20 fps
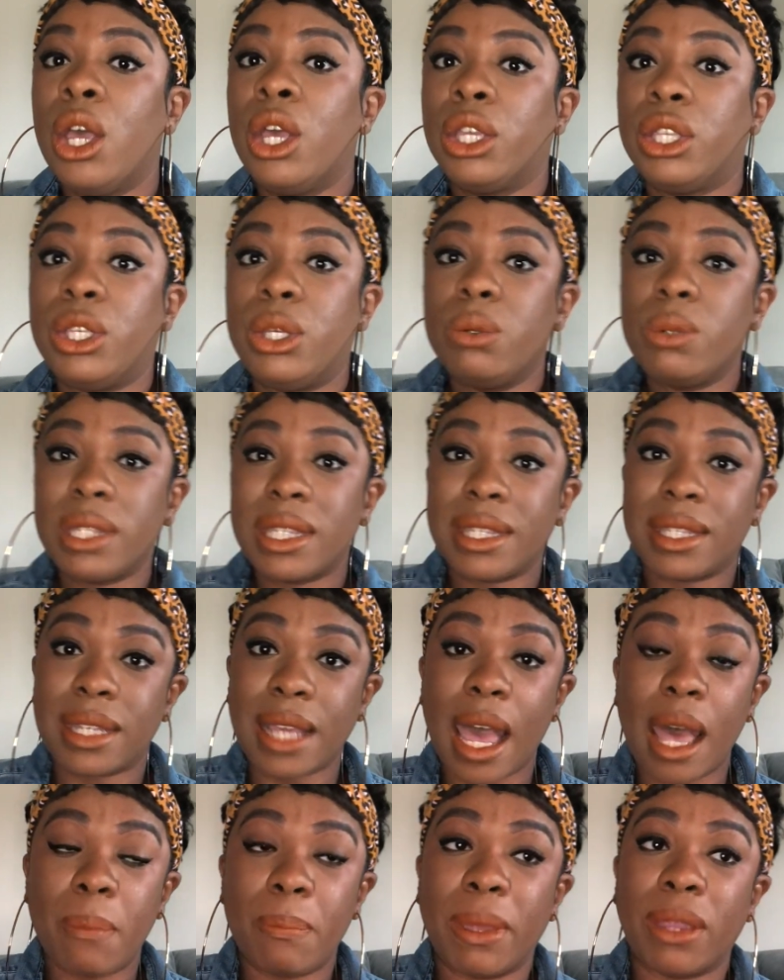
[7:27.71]
You
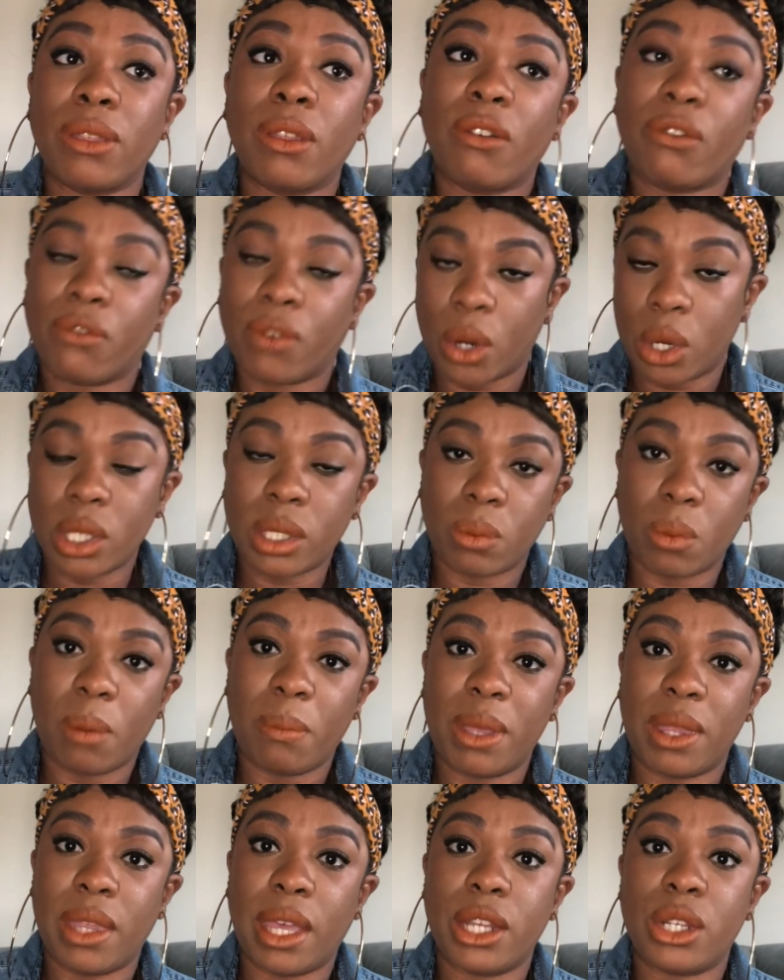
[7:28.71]
stop at the first
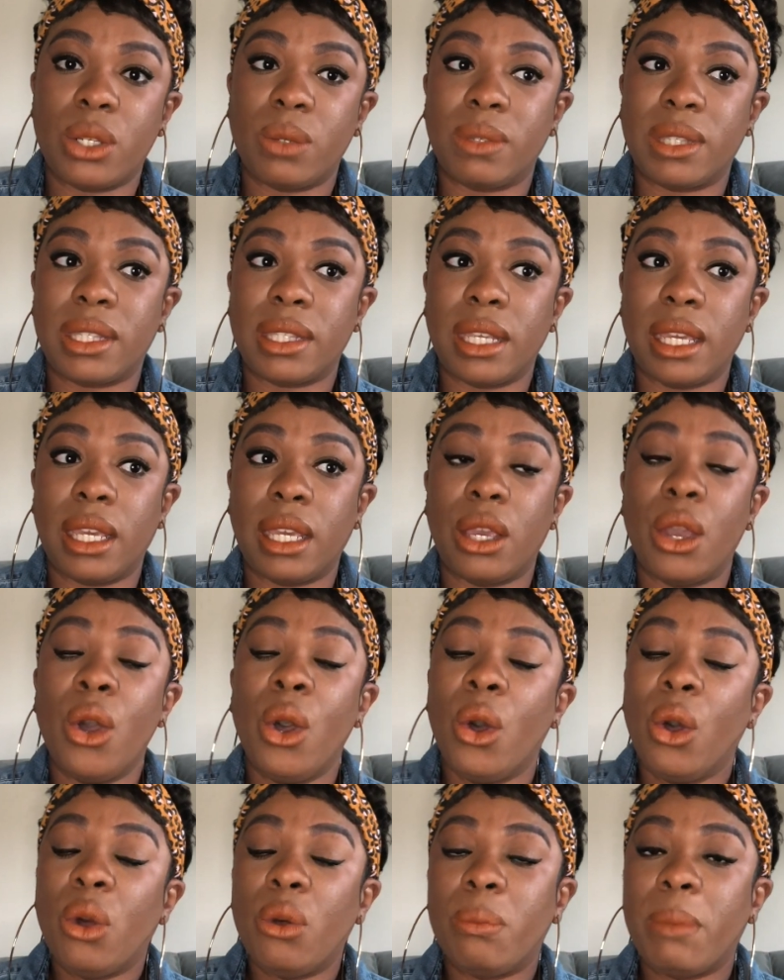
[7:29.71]
woman that you see
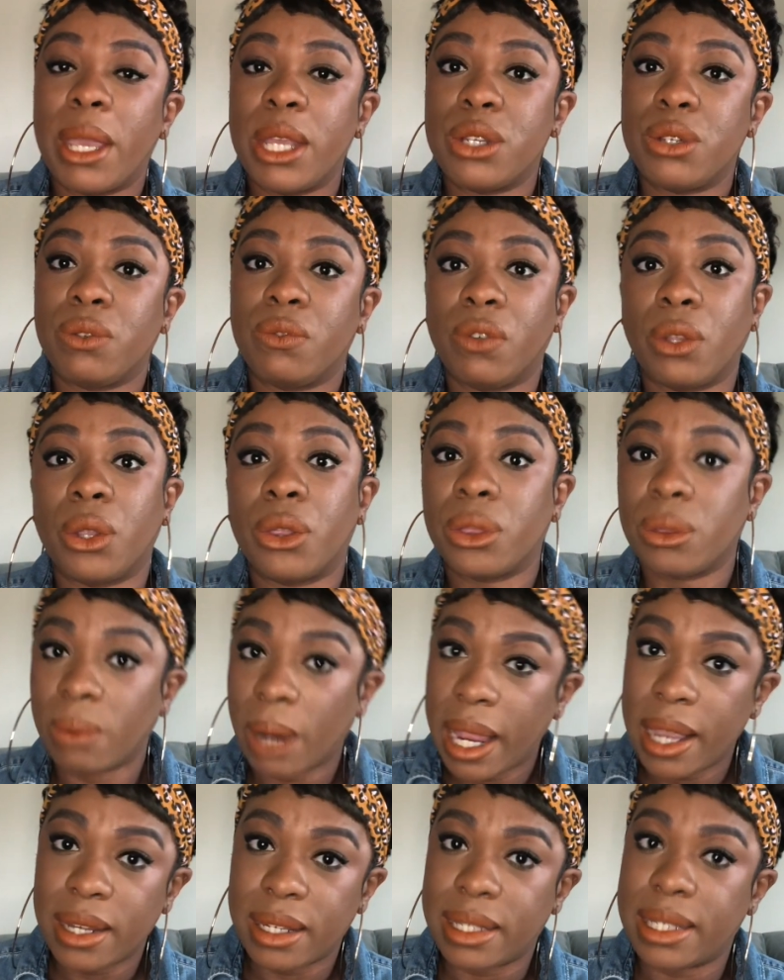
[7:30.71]
who made you feel
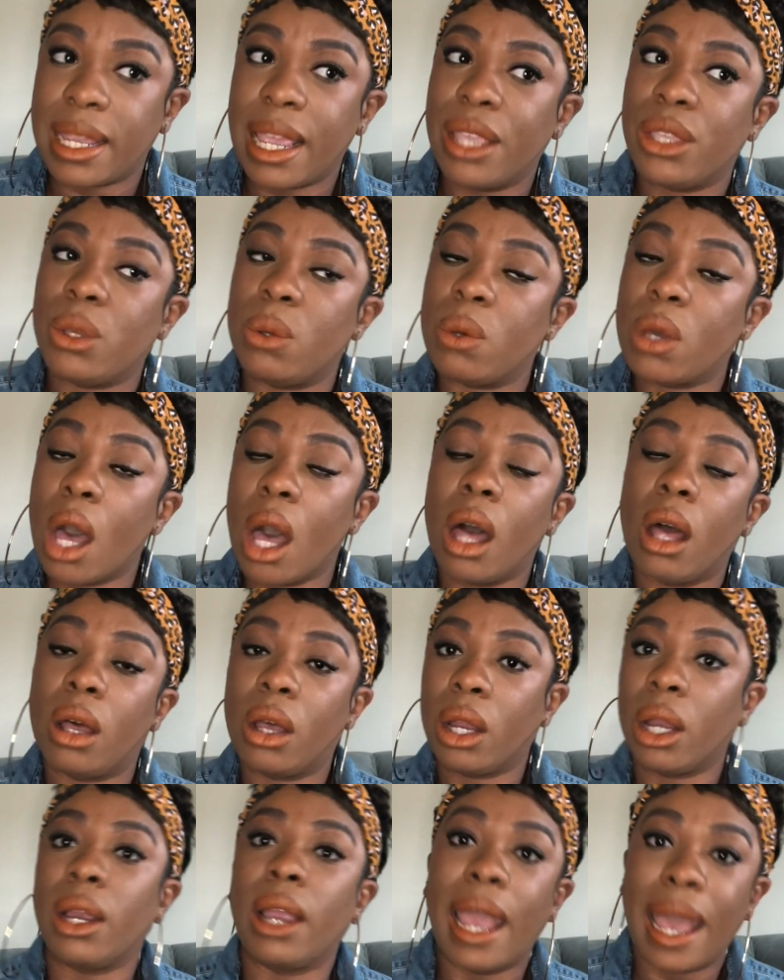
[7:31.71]
threatened, and you call
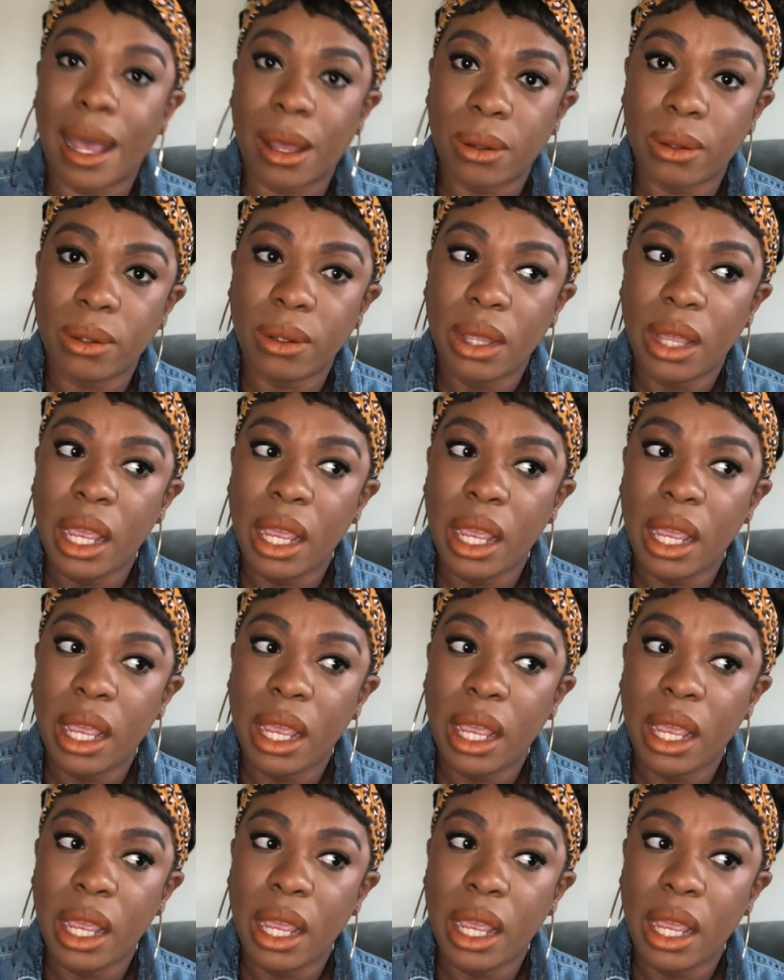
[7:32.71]
her out.